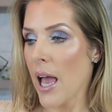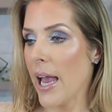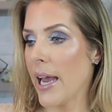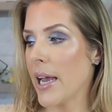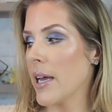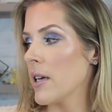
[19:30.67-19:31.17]

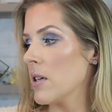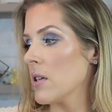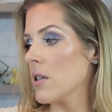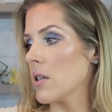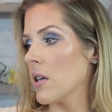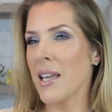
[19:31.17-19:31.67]

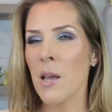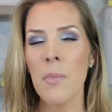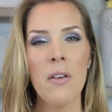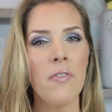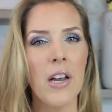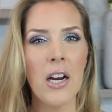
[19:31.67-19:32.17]
and it can
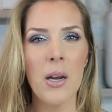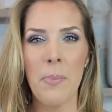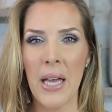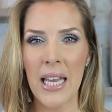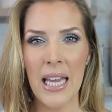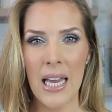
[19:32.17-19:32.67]
be very
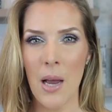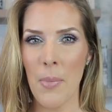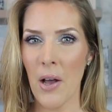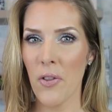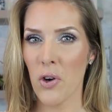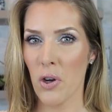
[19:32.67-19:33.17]
picky
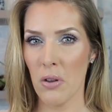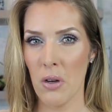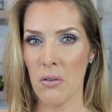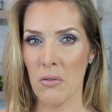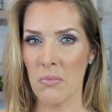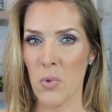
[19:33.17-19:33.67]
about their
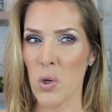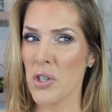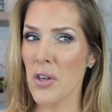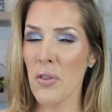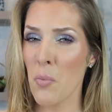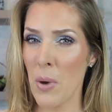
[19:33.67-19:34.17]
cologne more
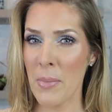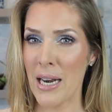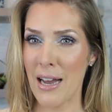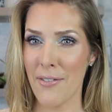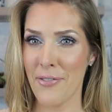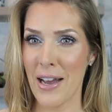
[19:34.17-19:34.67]
so than women
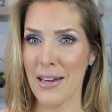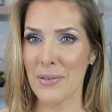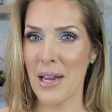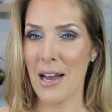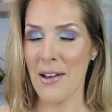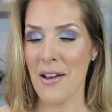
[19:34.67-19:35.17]
I found
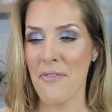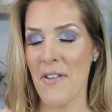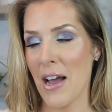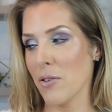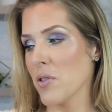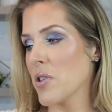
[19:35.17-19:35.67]
I have
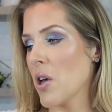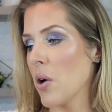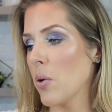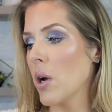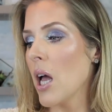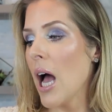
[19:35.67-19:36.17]
found
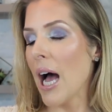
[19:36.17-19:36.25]
so